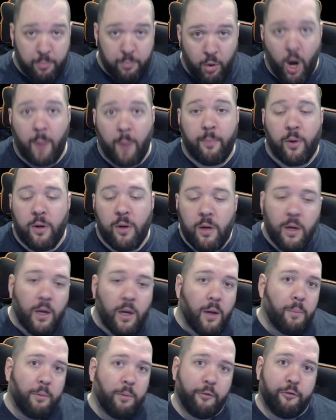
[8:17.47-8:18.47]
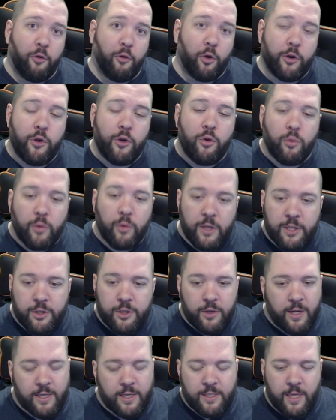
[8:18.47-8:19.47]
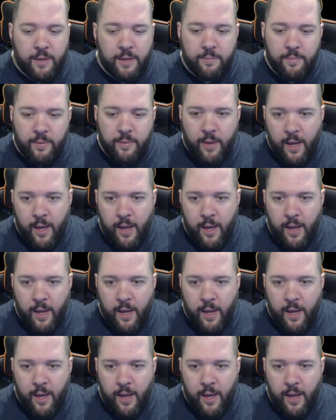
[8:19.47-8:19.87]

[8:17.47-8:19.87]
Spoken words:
proper before you release your next game,